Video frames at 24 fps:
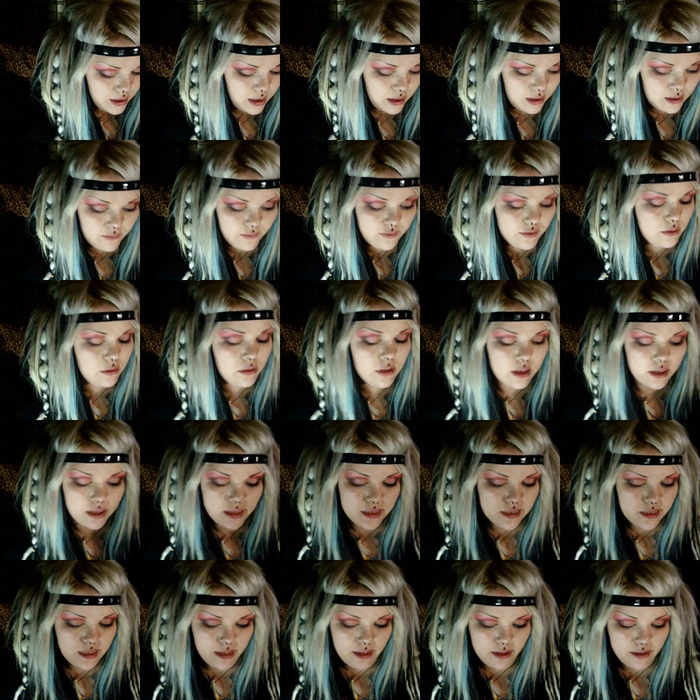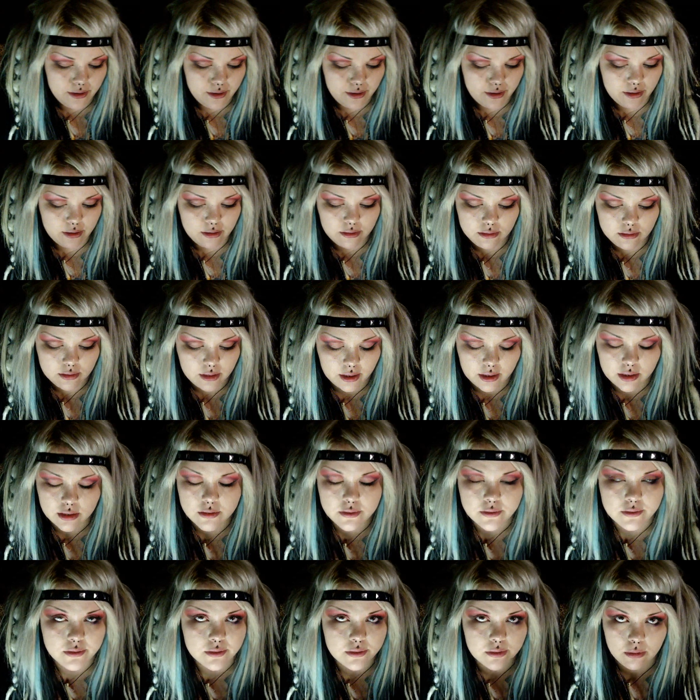And if you guys hear like a
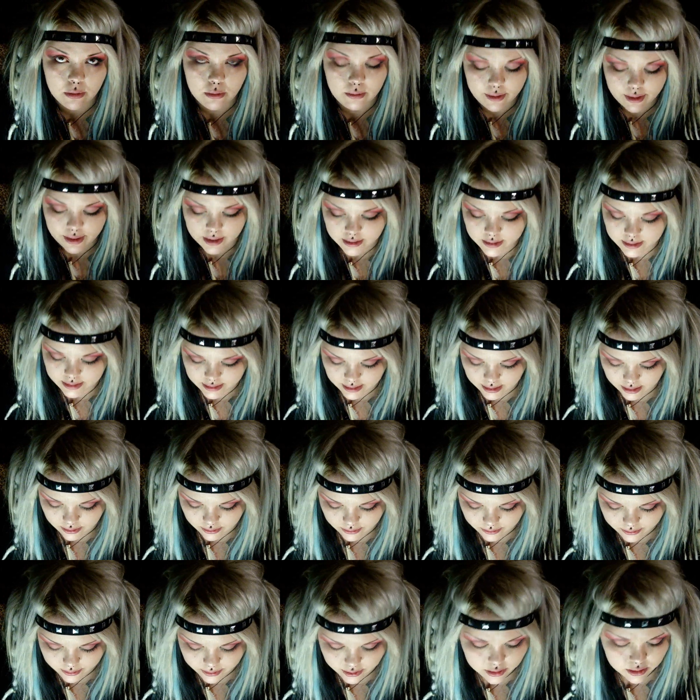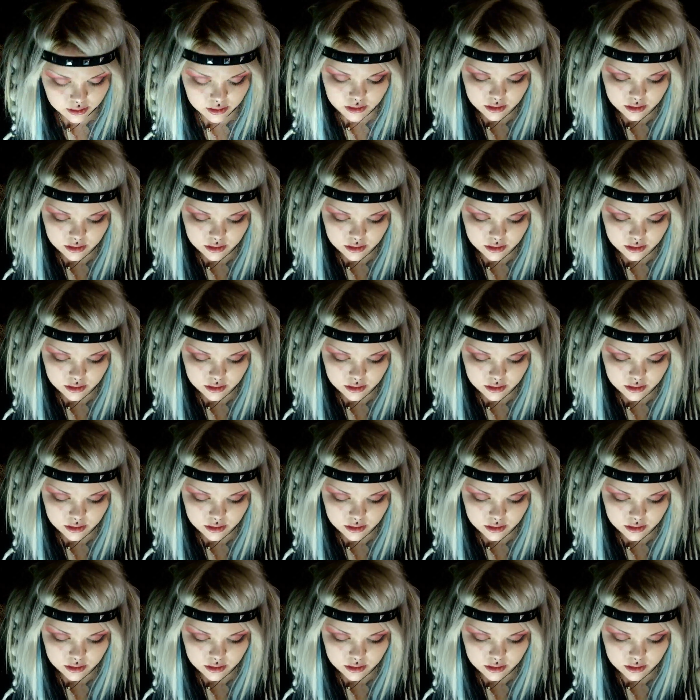snoring sound,